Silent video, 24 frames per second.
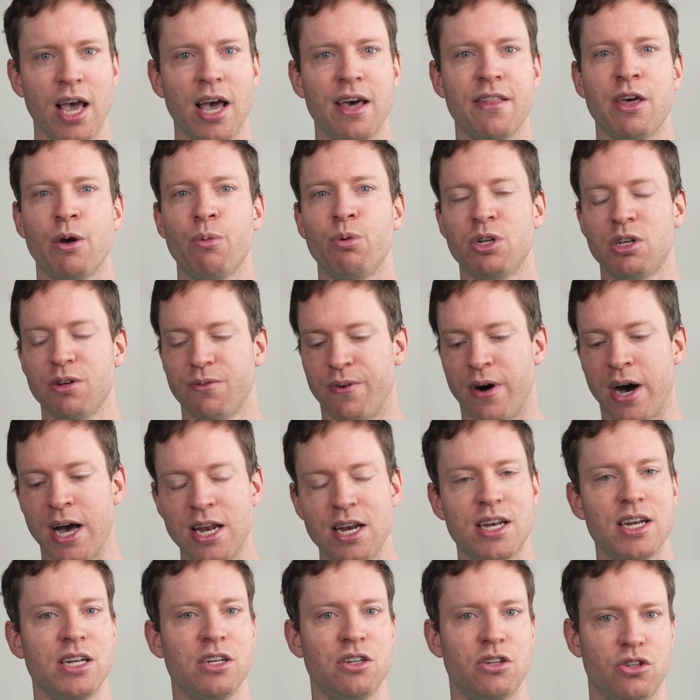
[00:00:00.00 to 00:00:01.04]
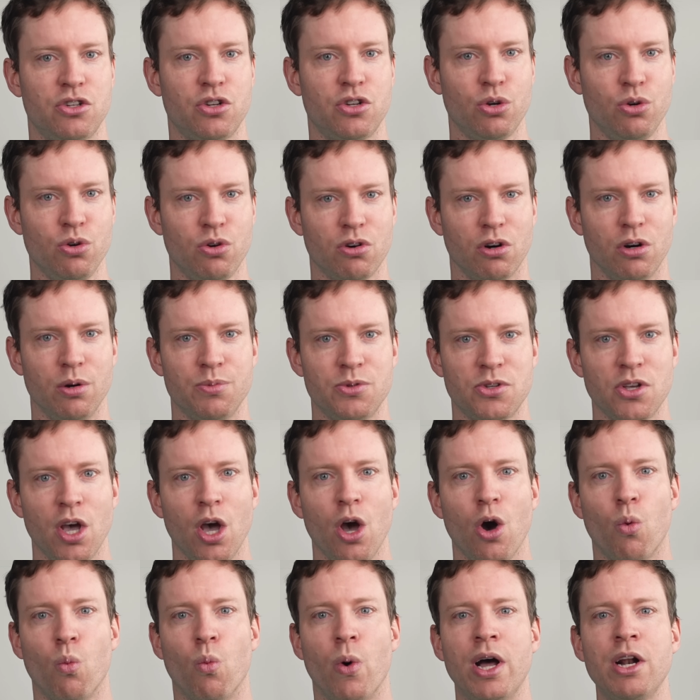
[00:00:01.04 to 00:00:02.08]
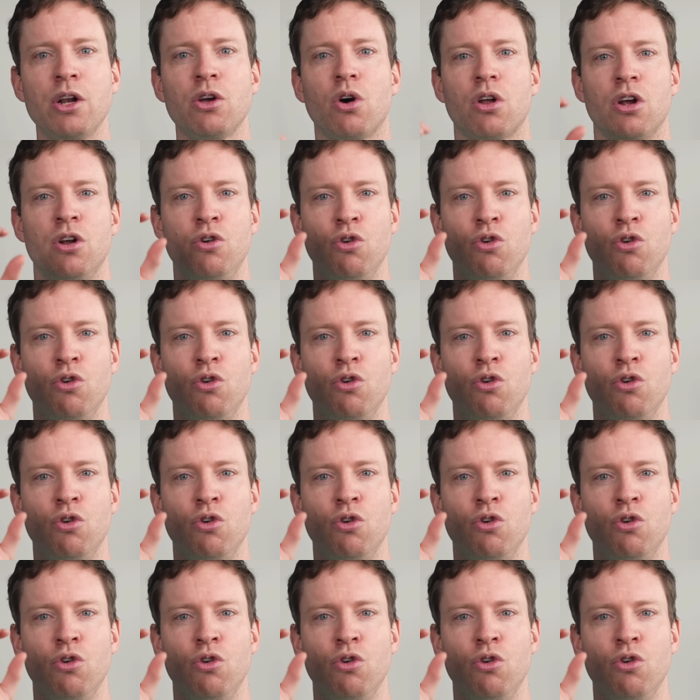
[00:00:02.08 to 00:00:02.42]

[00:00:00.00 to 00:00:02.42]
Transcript: They were divided into two groups. One got